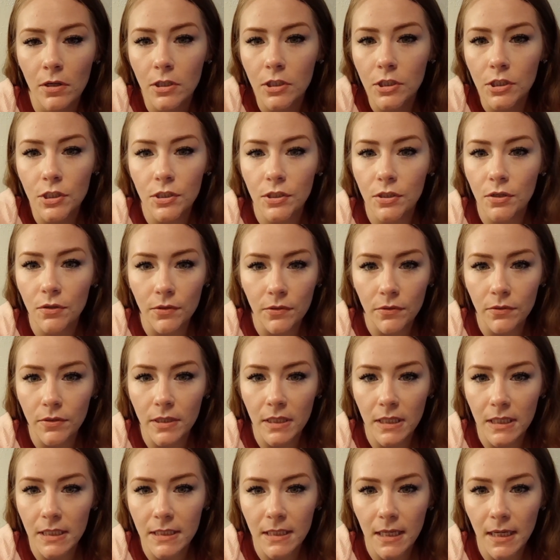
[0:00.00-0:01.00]
just go through the
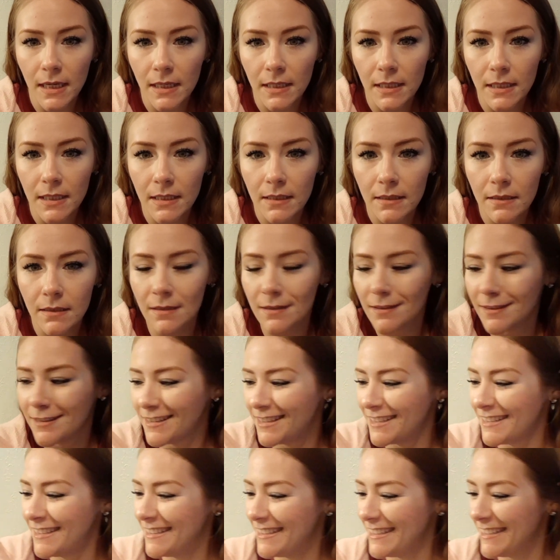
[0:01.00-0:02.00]
anxiety.
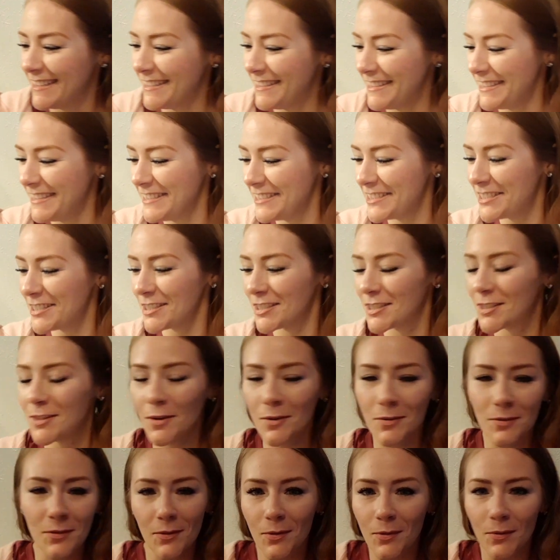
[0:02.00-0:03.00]
Just
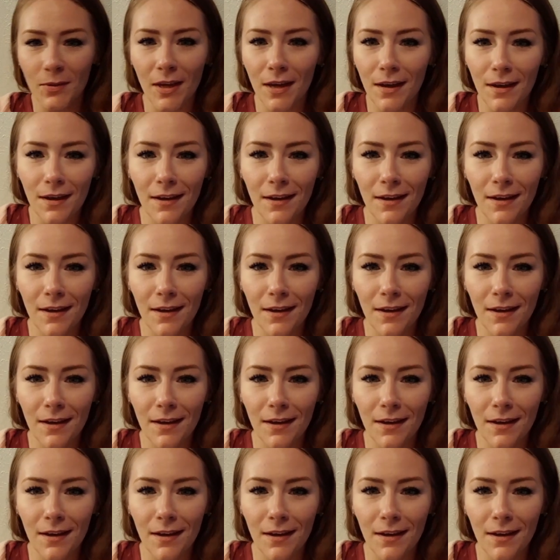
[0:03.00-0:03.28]
go through